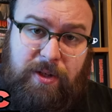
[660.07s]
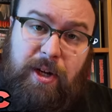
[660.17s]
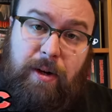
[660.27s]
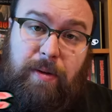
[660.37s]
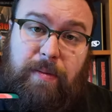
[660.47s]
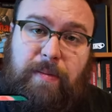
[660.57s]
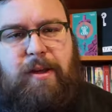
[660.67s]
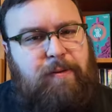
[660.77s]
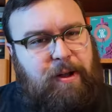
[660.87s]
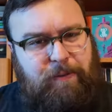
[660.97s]
this channel.
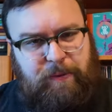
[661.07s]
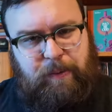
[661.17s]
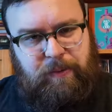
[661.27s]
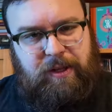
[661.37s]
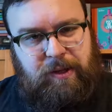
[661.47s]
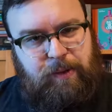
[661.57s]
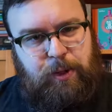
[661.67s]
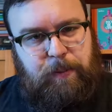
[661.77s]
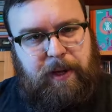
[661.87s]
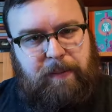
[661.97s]
You've got a phone with the
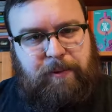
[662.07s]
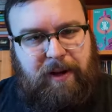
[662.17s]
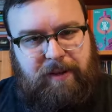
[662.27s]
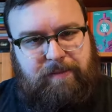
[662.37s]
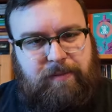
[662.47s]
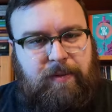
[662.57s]
YouTube app, right?